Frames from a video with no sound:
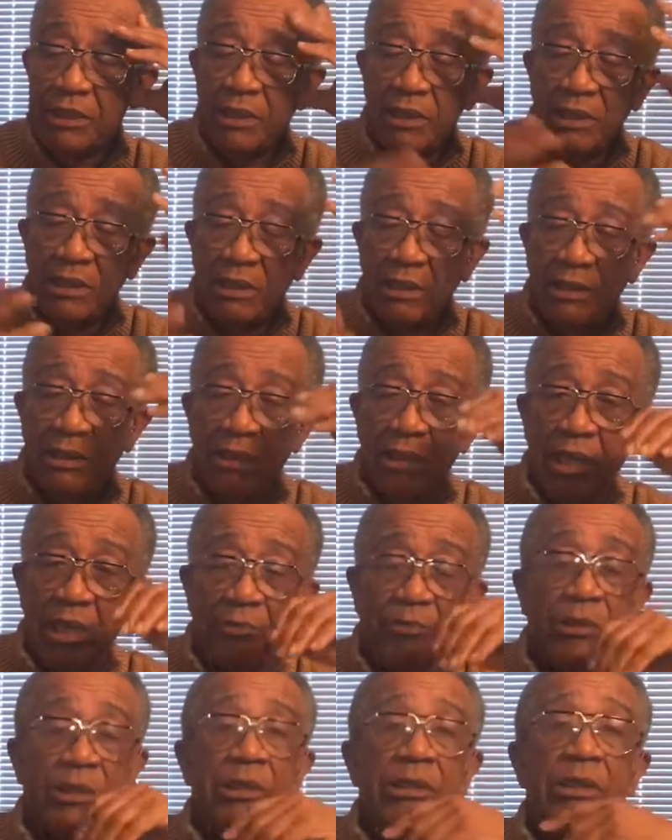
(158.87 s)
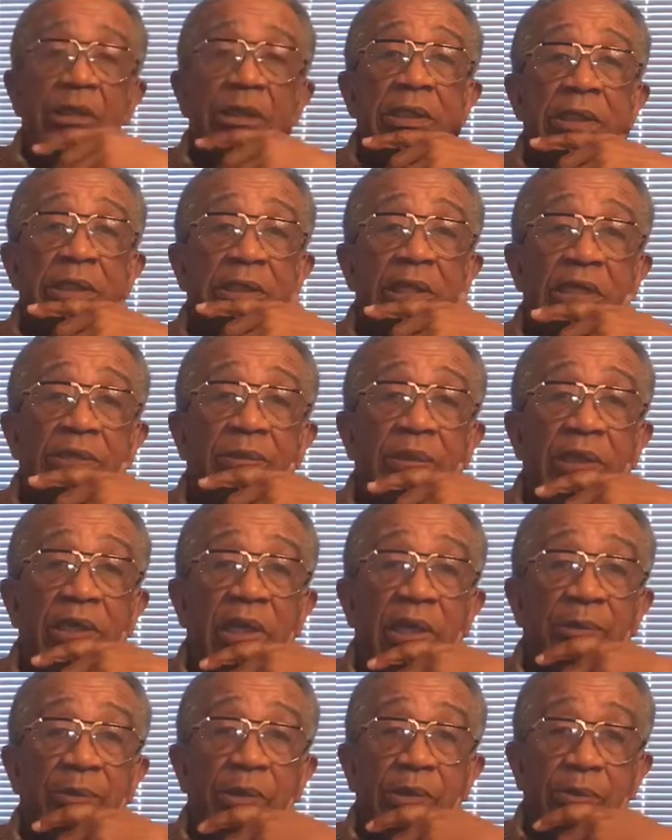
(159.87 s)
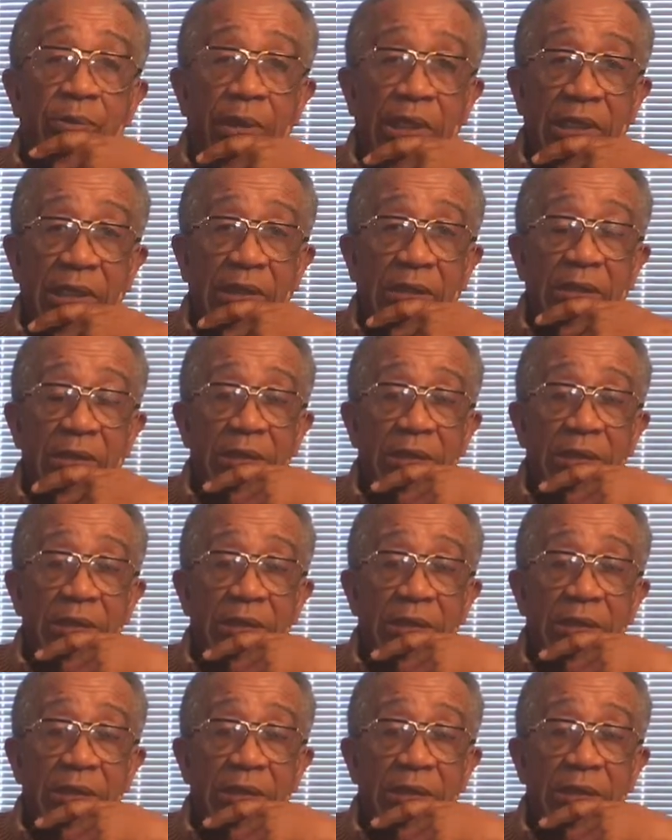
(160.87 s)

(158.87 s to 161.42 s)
and it does happen? That's what happened to me.